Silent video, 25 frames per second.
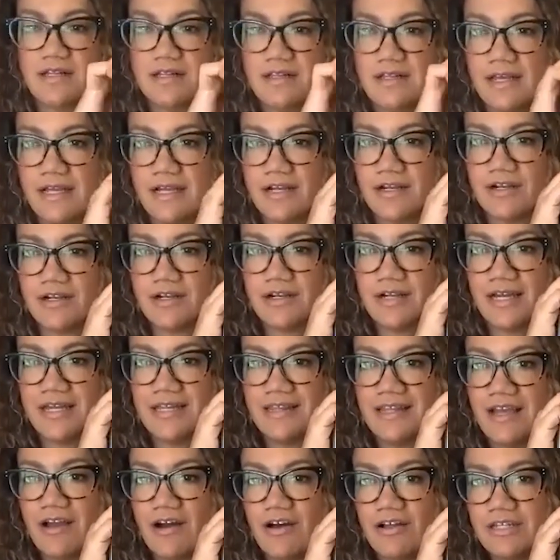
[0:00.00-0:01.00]
a layer
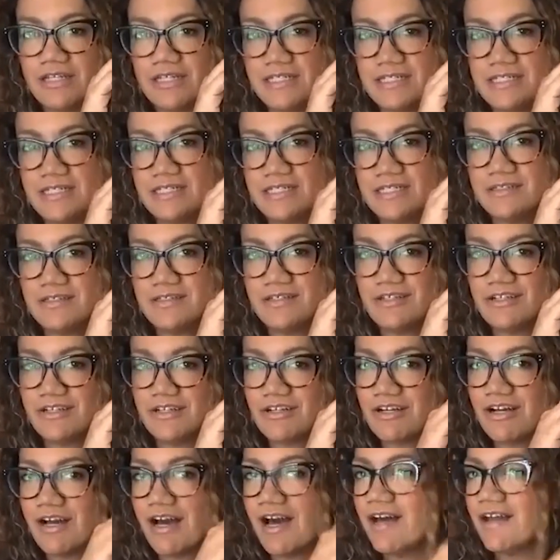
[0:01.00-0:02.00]
and they all need to
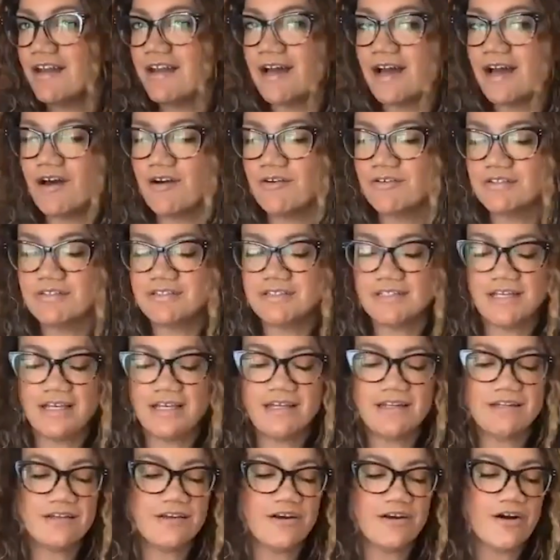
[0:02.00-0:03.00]
cut out
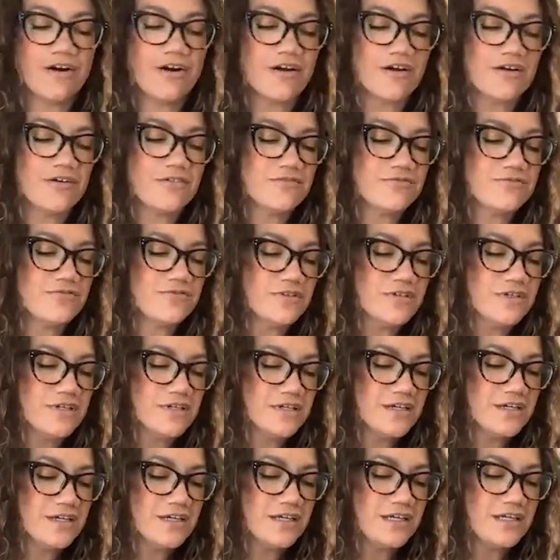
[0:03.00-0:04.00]
and carve
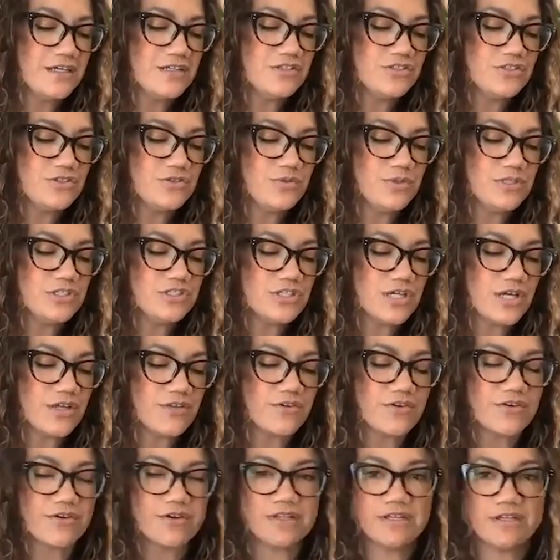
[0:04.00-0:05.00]
into each
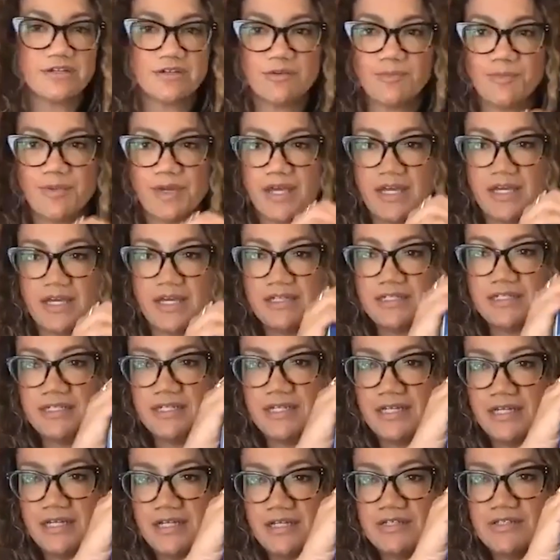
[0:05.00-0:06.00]
other a little bit.
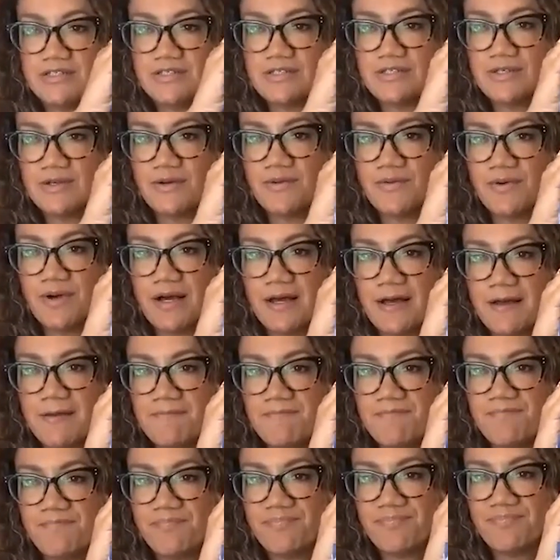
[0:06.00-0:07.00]
So
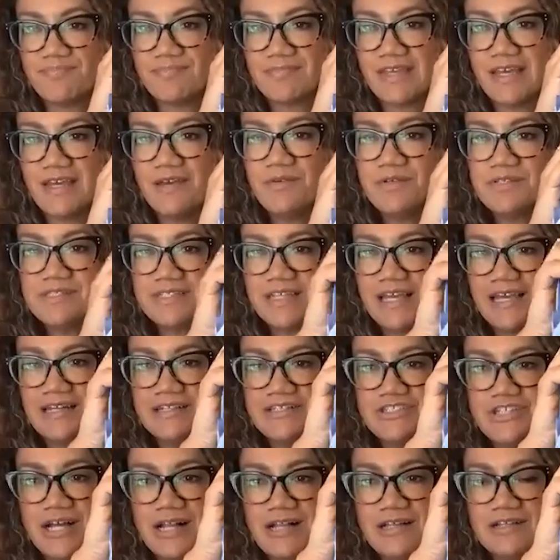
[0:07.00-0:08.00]
um, it was kind
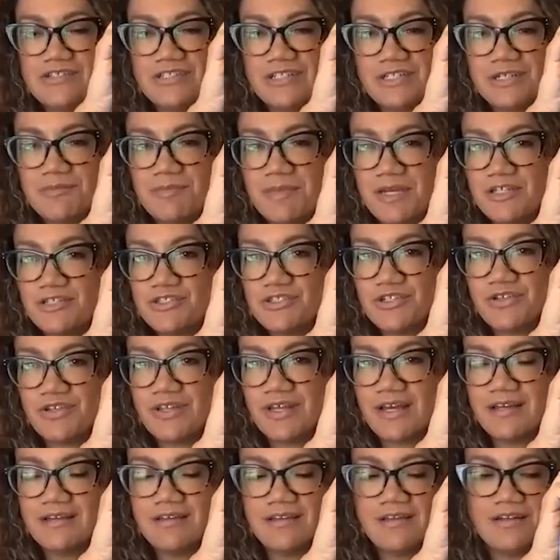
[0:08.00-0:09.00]
of challenging to make sure
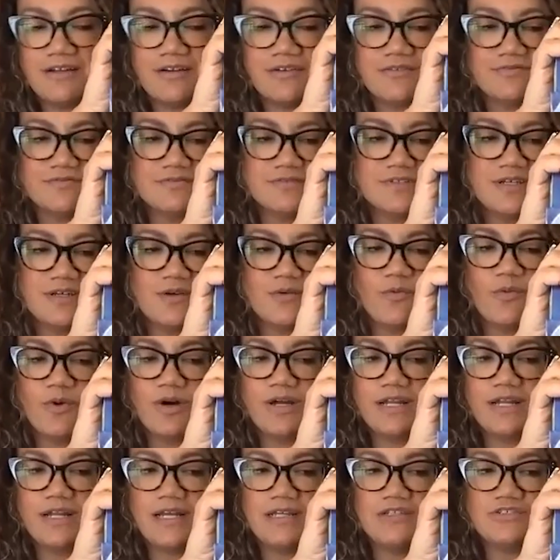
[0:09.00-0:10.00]
that, you know,
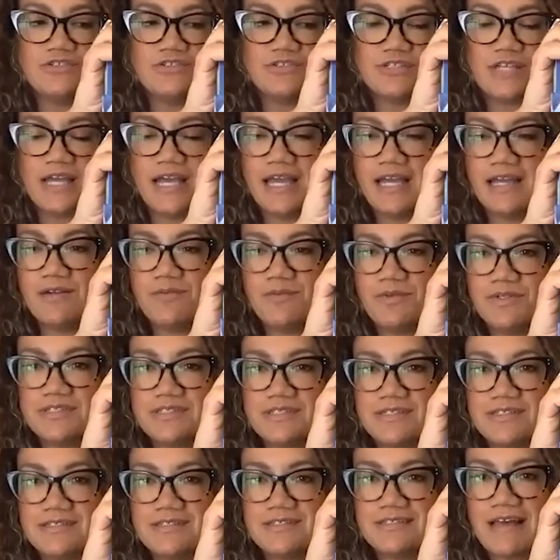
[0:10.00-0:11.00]
one angel's hand
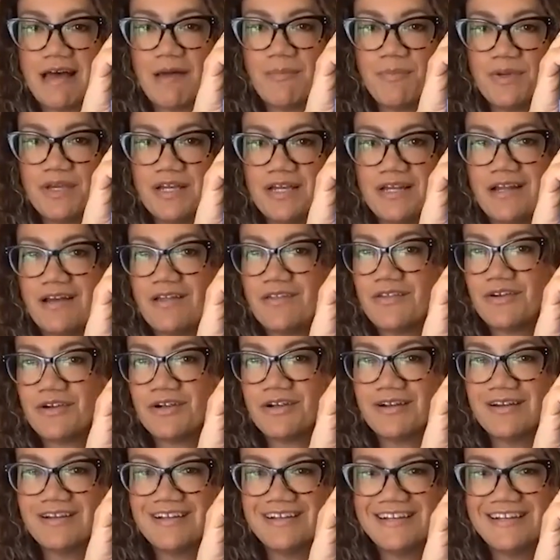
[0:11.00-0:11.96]
wasn't slapping another